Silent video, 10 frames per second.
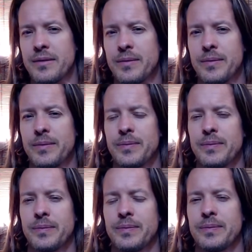
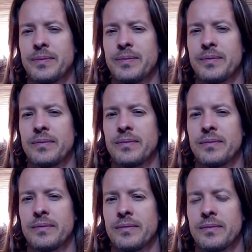
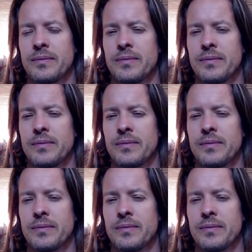Nobody speaks.